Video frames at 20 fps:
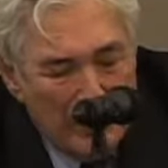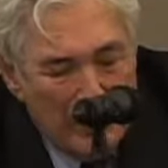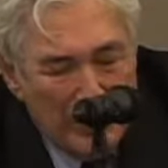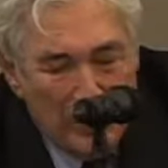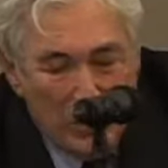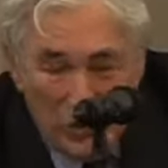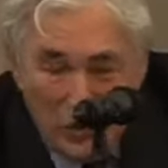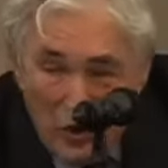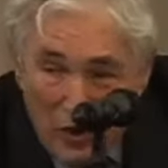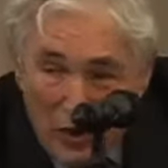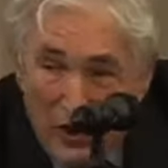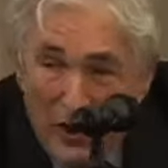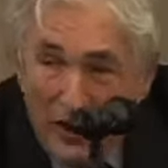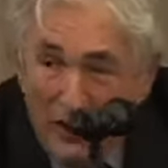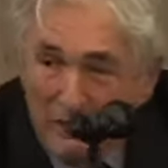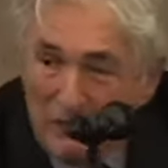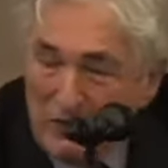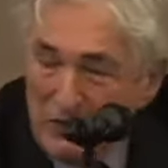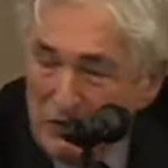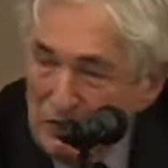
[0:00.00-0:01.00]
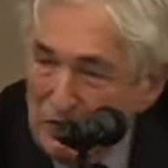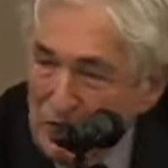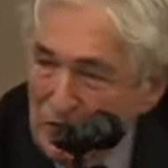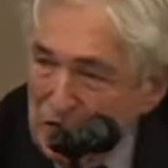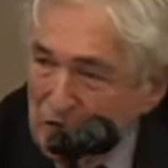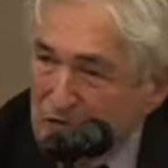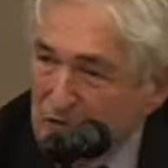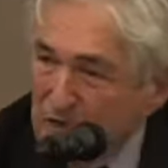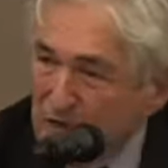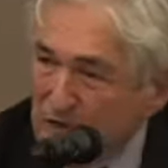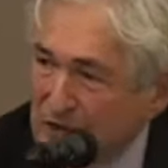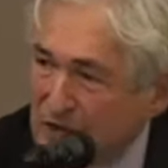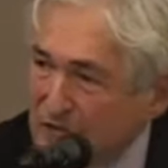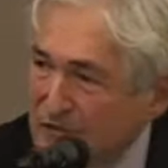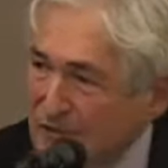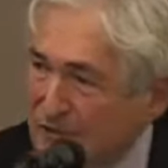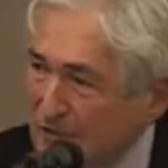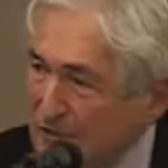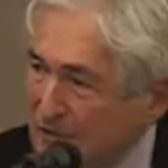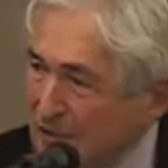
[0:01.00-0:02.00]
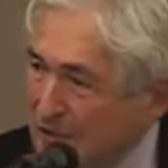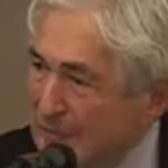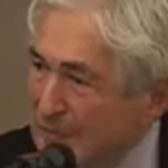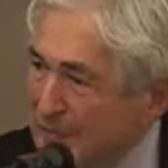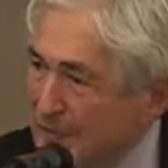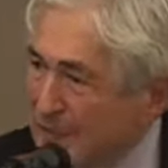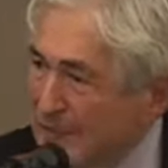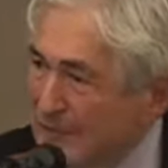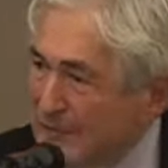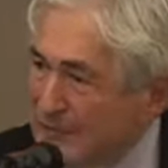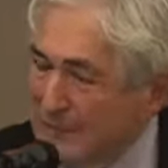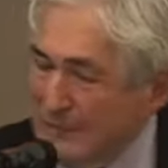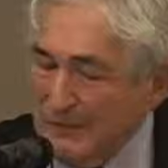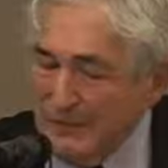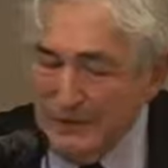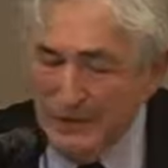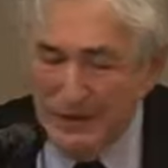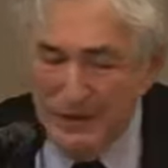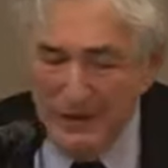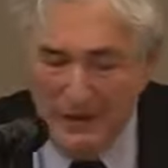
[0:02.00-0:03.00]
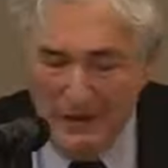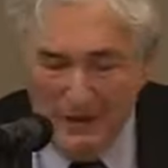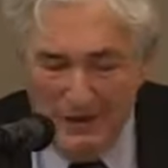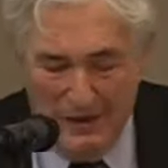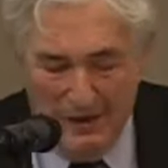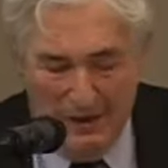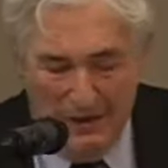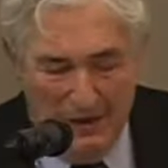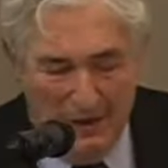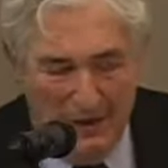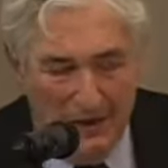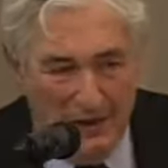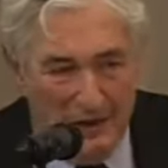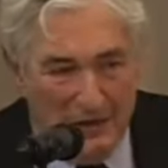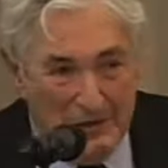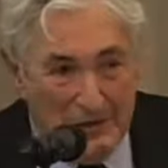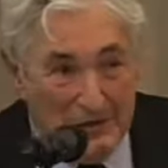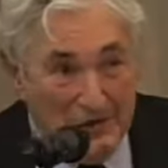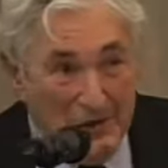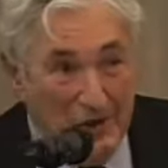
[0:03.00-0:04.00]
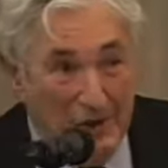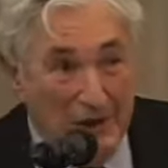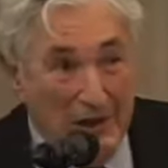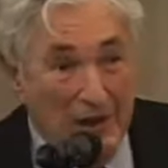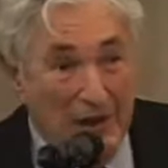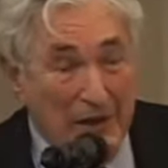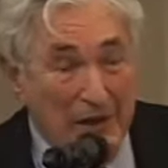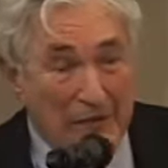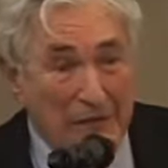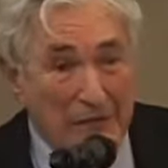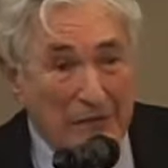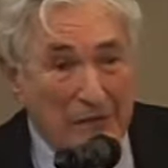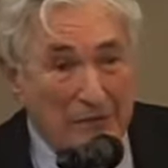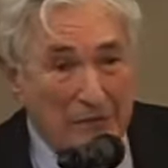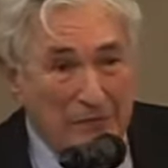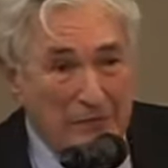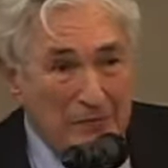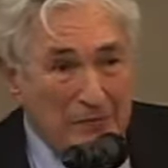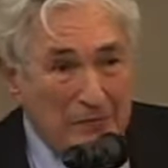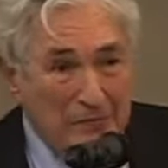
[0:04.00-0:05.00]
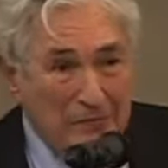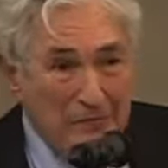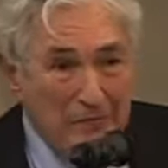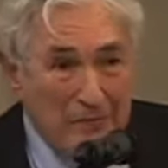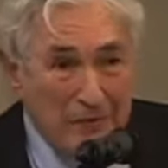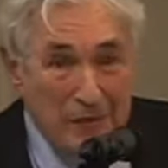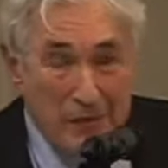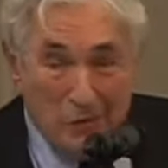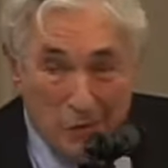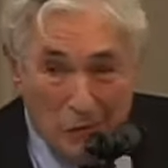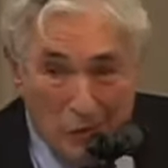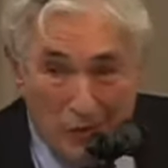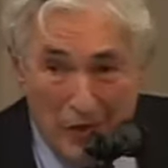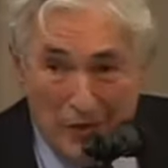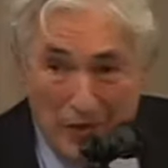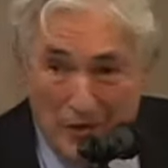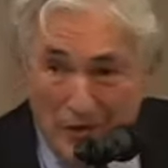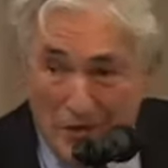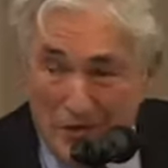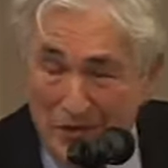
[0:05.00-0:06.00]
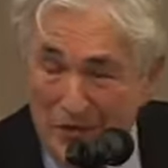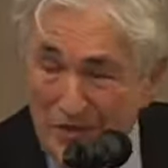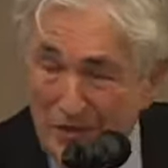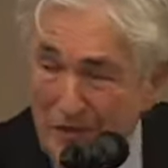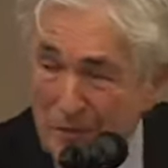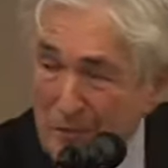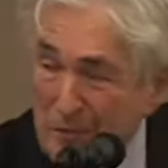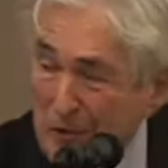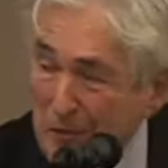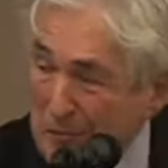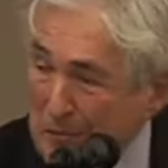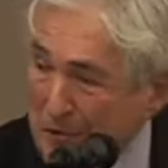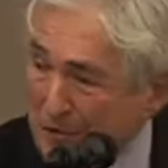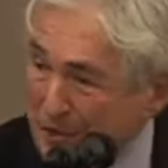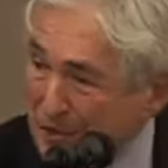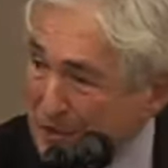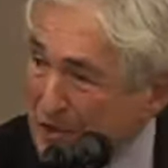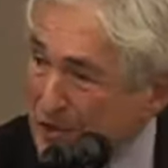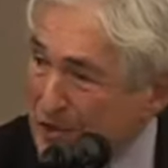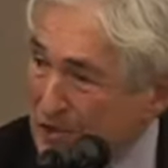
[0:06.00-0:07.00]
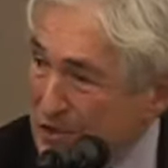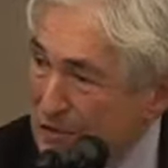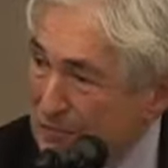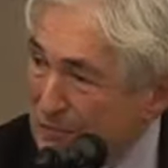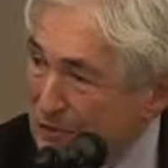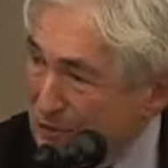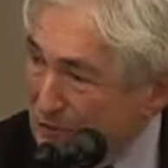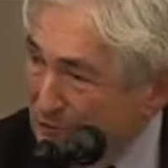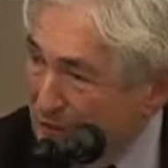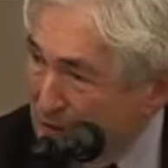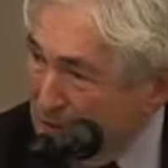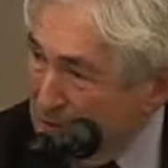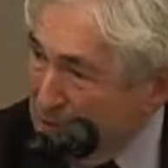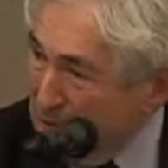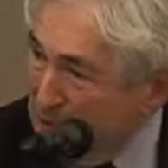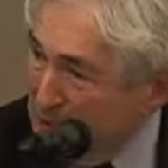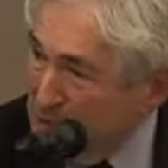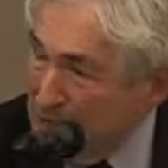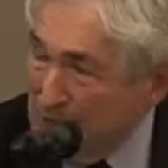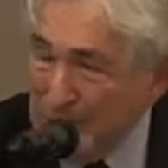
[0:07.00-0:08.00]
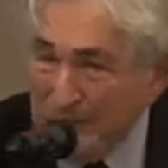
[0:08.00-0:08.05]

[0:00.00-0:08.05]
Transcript: does not have sufficient funds for development. It does not have, in all cases, the appropriate leadership for development.